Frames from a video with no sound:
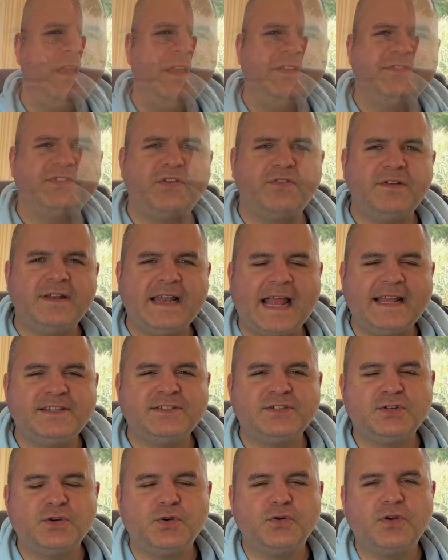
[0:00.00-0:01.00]
So let's
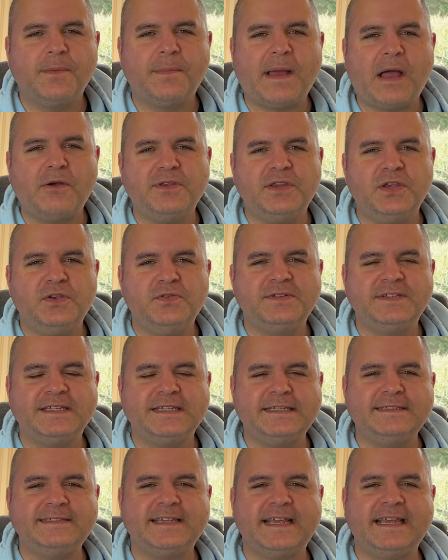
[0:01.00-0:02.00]
talk about
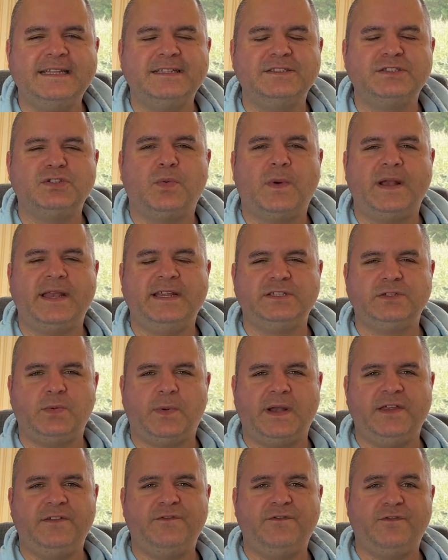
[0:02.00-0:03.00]
uses in
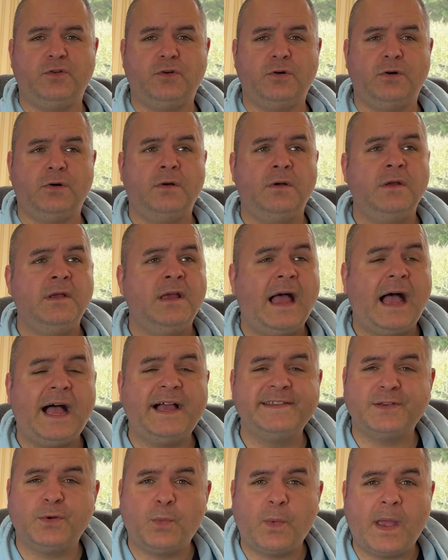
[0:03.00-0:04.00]
2024.
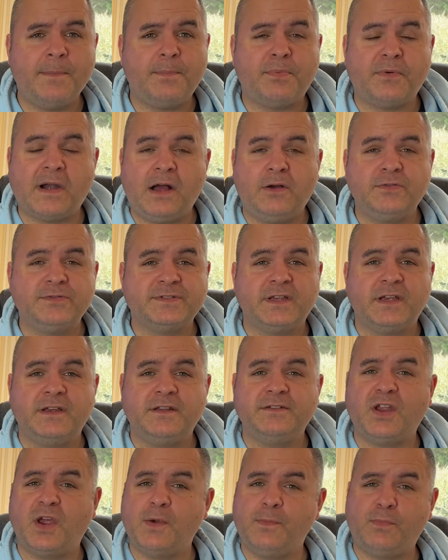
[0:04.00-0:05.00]
As a web browser,
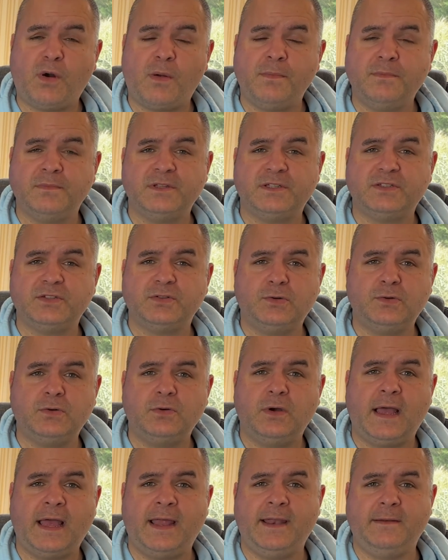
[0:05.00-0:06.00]
no problem at
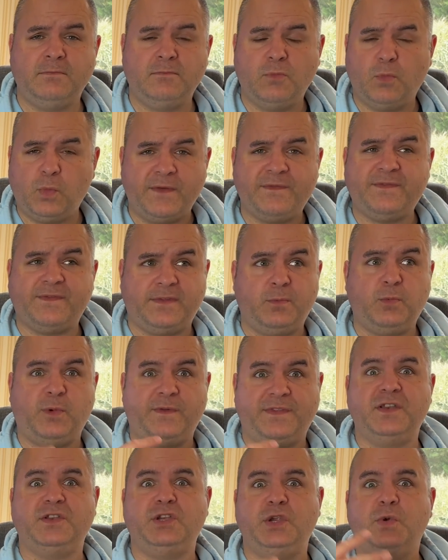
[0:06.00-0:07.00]
all. And with
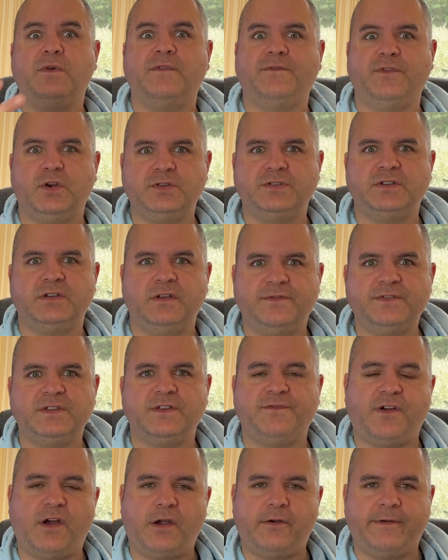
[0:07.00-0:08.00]
the newer version of
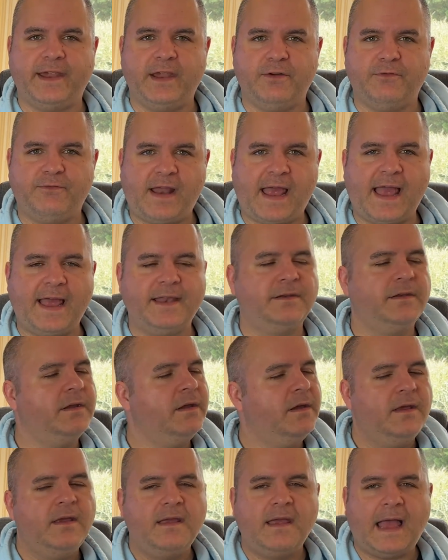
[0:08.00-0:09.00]
Safari, it ran
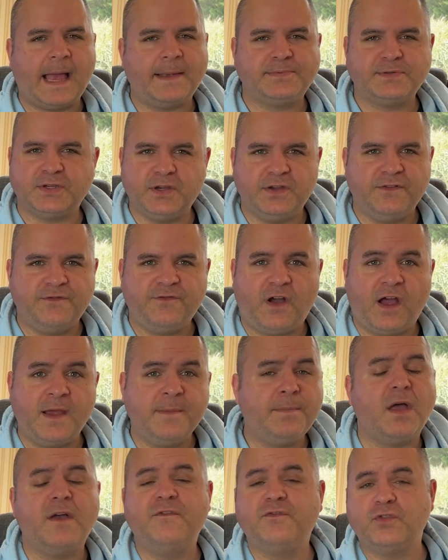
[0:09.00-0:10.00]
absolutely fine.
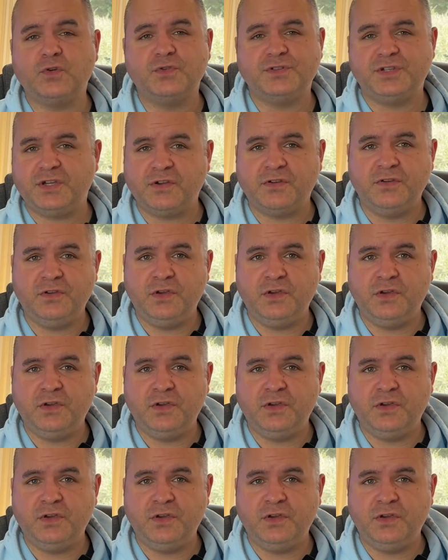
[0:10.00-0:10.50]
But of course, you can